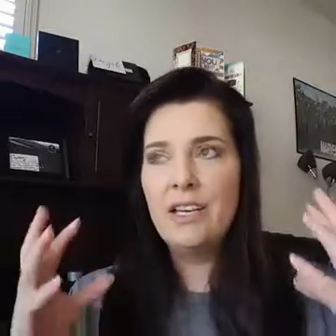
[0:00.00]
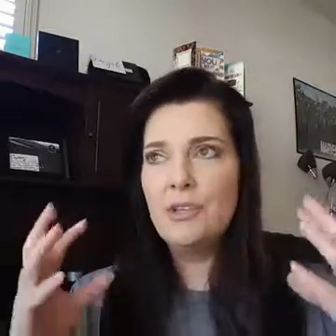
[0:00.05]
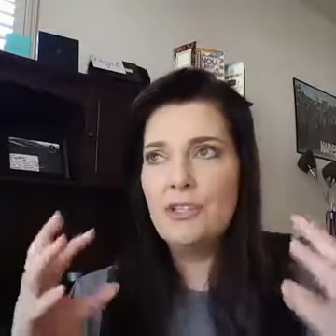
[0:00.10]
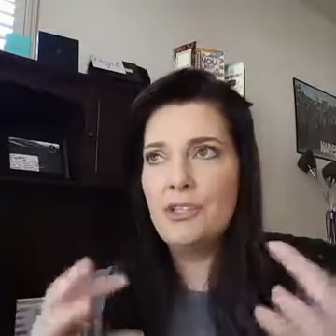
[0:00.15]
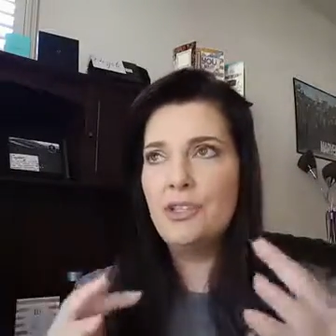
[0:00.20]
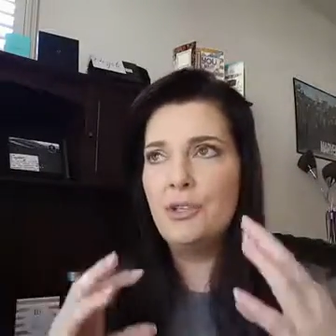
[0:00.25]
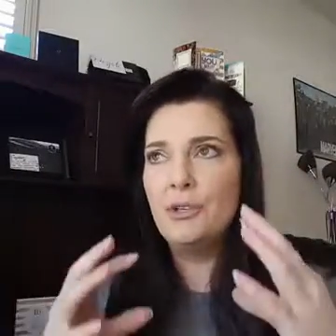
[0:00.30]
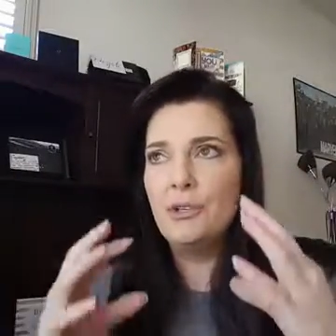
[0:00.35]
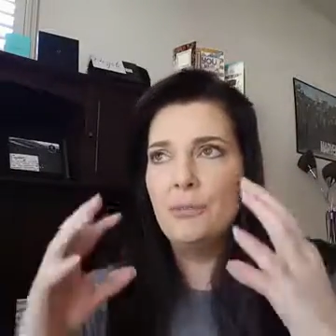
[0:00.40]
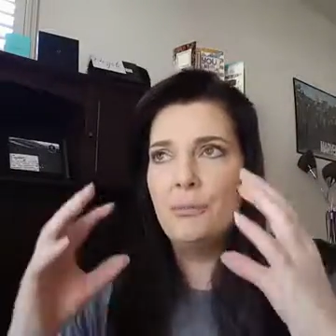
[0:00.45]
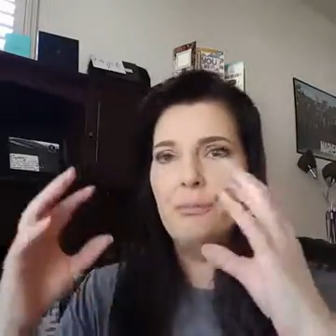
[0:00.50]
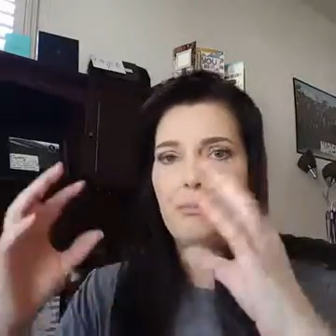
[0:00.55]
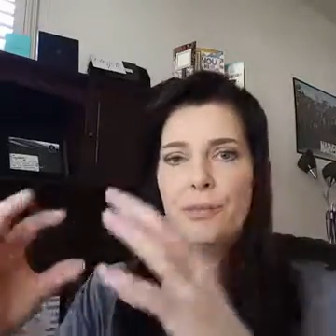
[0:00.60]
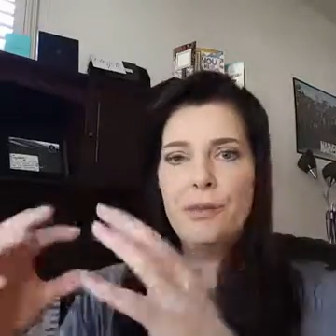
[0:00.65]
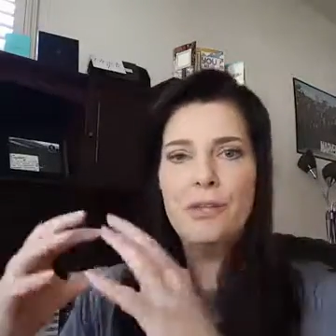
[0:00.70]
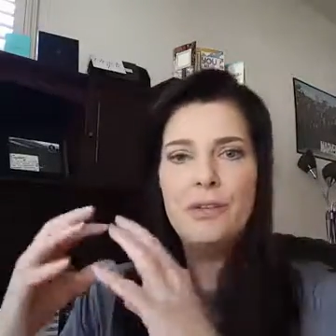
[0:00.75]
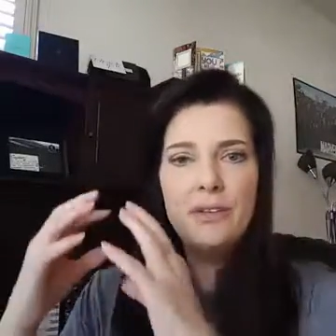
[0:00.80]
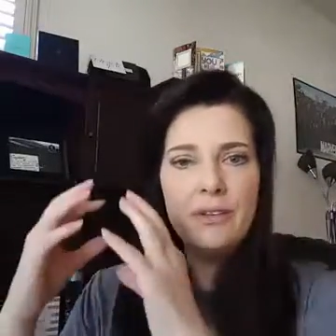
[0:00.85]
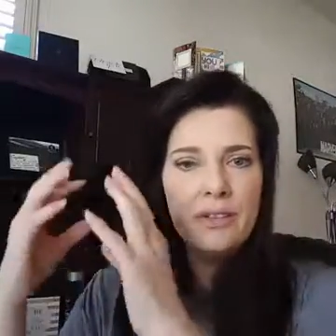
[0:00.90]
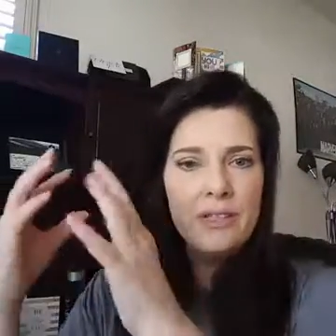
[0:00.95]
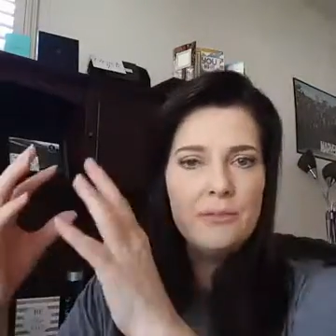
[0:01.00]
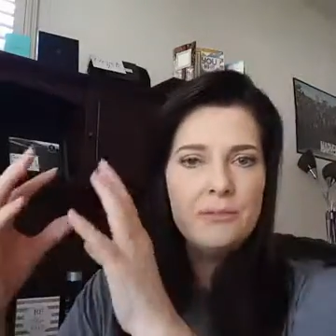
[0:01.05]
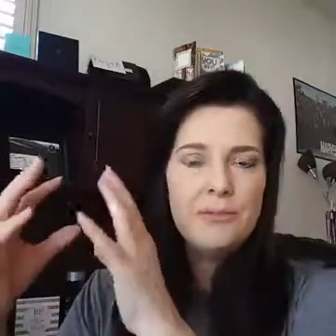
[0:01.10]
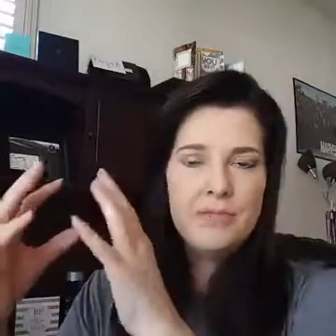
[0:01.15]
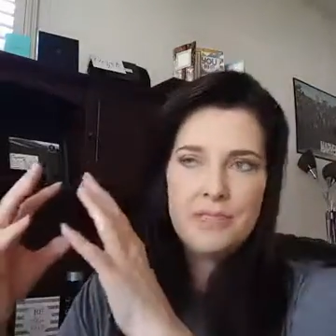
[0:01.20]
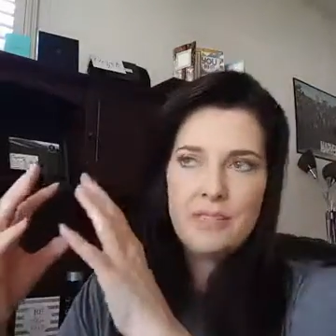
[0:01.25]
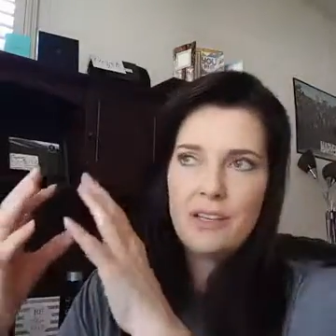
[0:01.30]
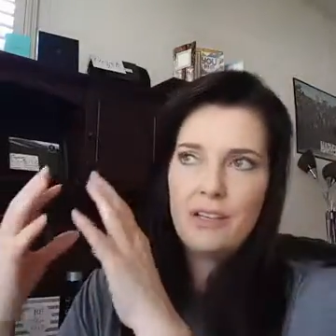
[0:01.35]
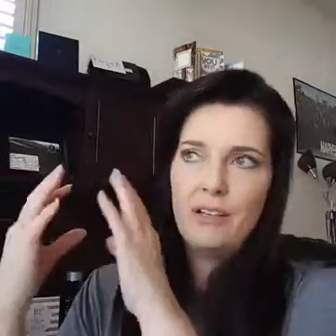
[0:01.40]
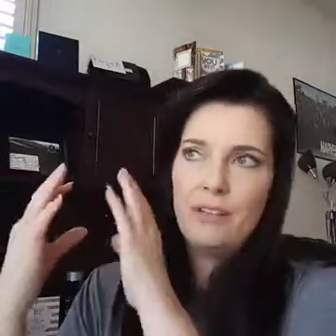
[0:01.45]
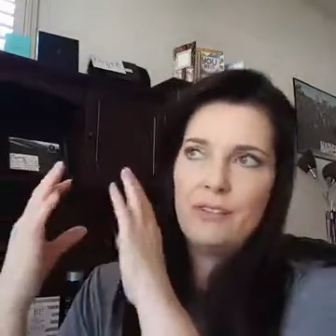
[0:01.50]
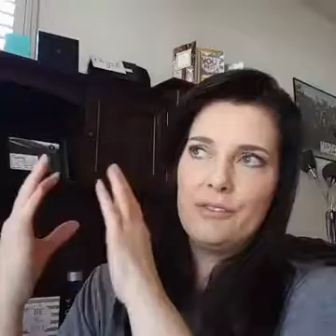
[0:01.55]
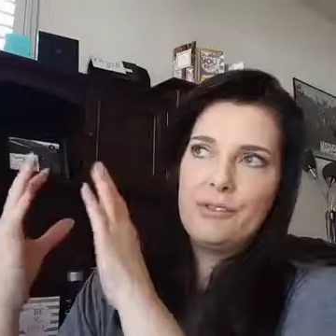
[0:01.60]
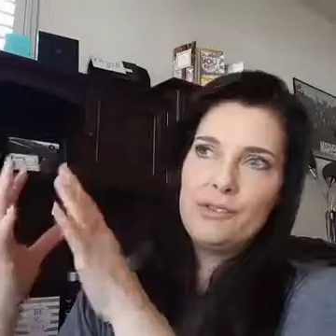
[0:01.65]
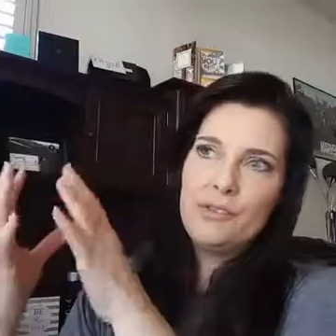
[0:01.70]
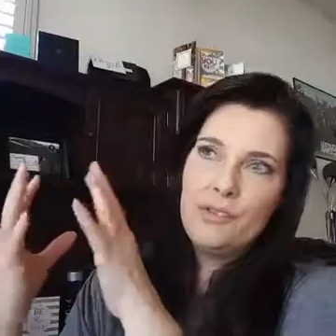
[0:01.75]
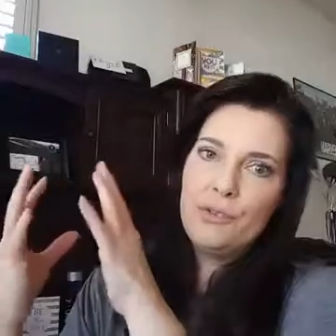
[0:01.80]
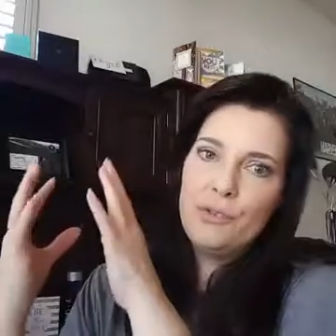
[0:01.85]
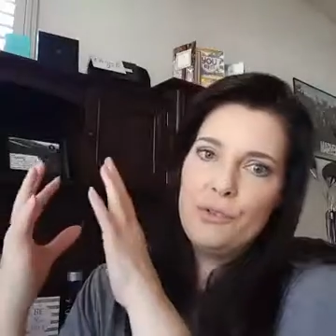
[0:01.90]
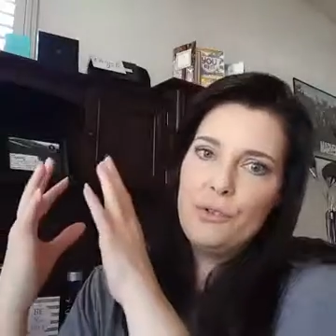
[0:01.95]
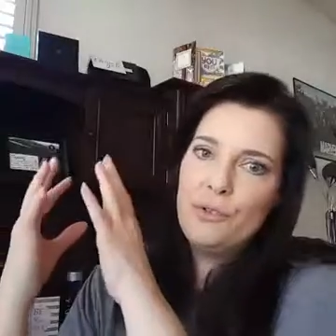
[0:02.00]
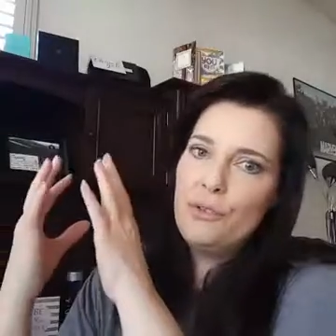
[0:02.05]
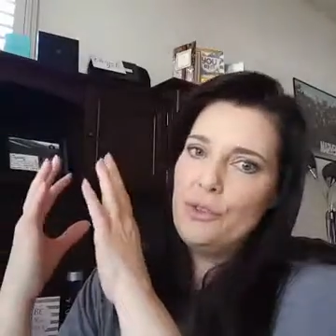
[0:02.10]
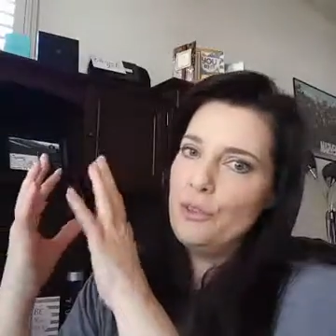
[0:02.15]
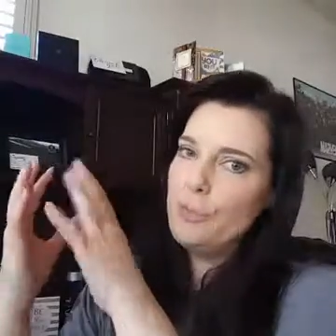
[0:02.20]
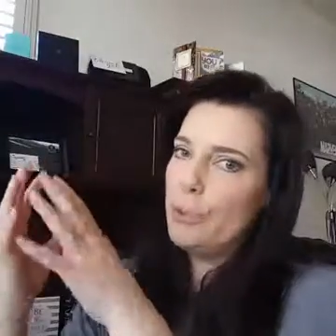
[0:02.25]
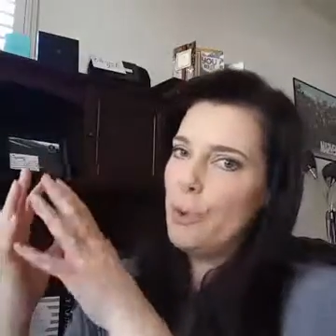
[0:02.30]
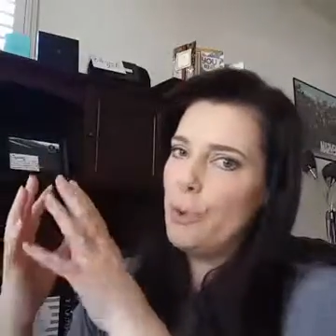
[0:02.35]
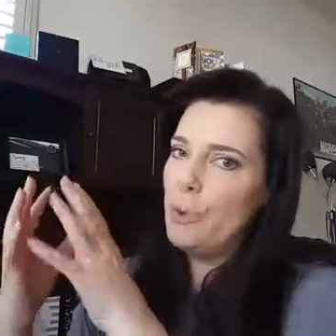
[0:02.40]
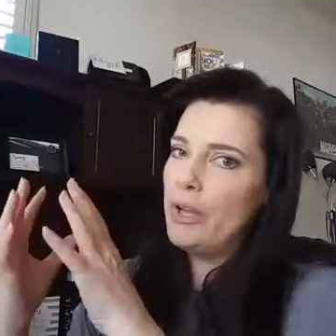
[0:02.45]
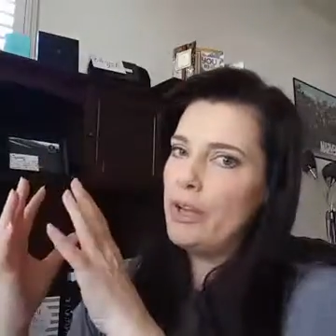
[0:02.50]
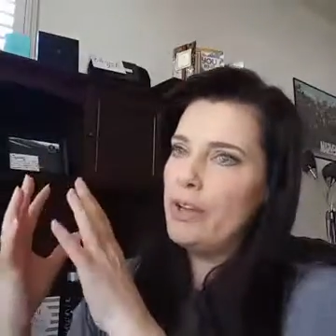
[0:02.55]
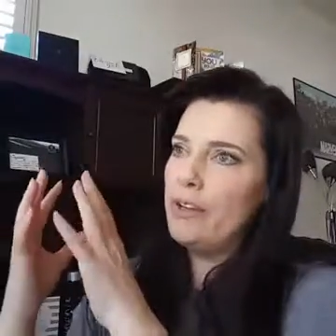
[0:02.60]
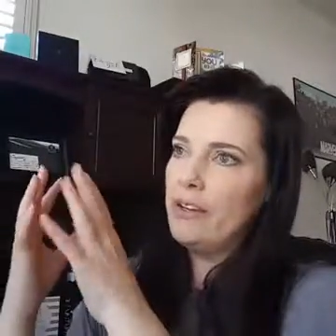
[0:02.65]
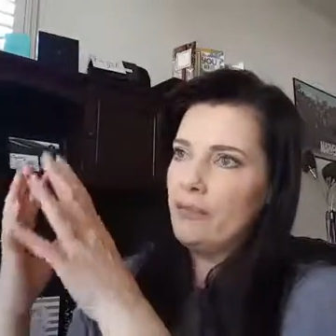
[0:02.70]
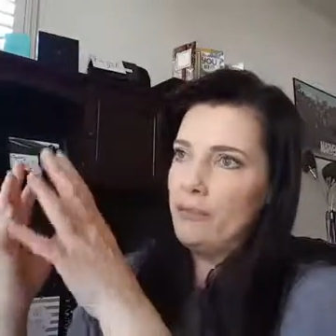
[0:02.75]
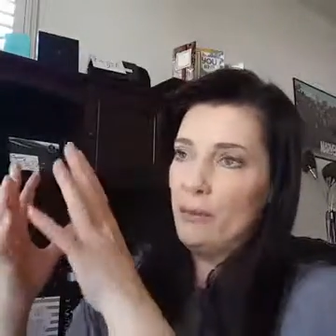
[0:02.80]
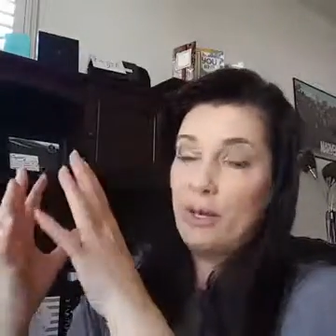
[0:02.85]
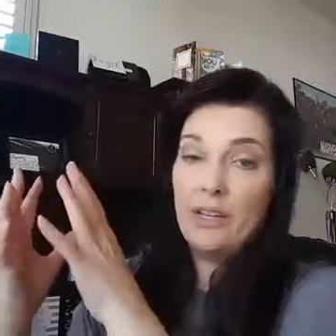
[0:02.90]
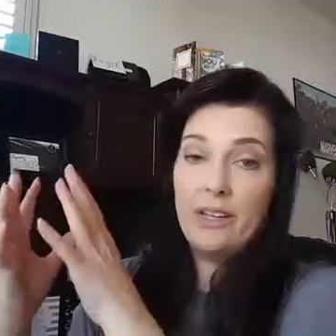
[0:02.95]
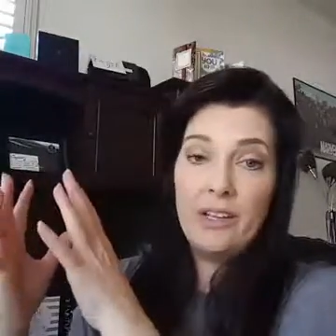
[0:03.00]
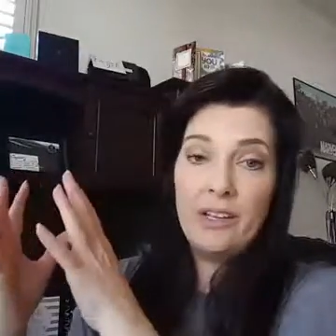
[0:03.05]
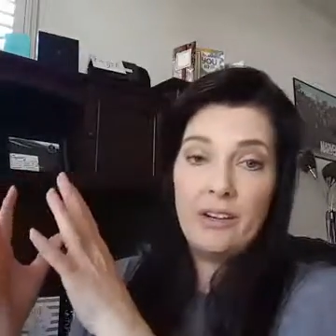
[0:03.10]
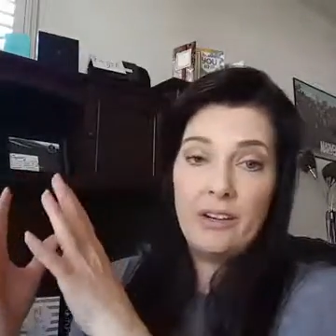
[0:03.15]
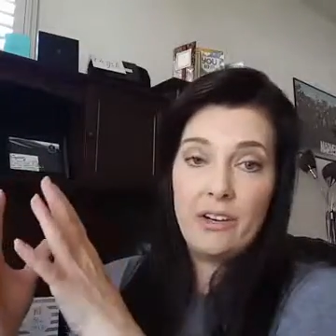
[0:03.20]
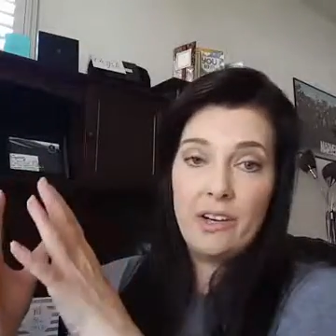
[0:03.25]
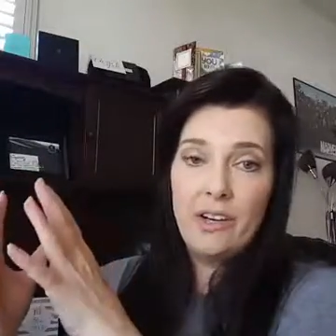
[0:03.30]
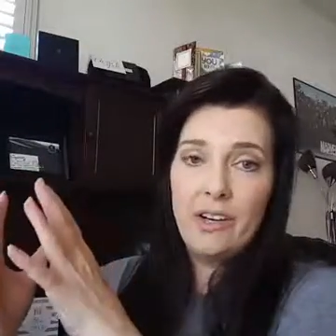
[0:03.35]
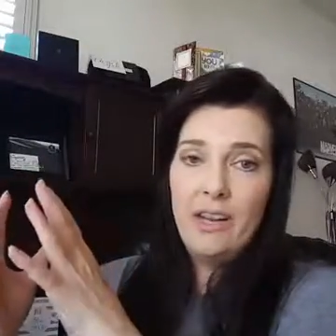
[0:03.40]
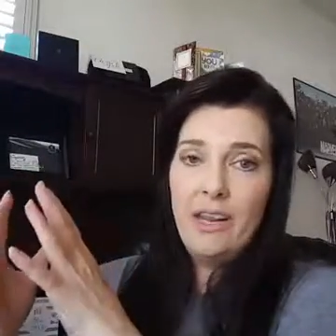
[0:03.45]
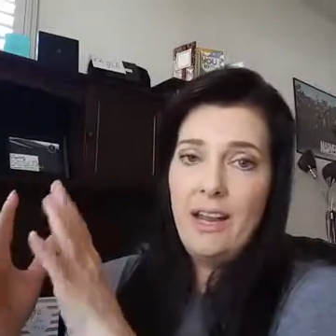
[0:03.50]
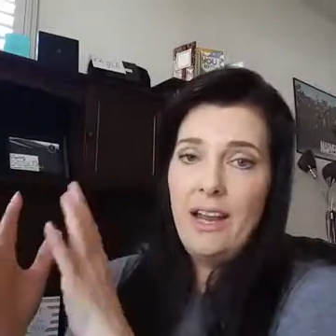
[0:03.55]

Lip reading: to build themselves to the point of where they are.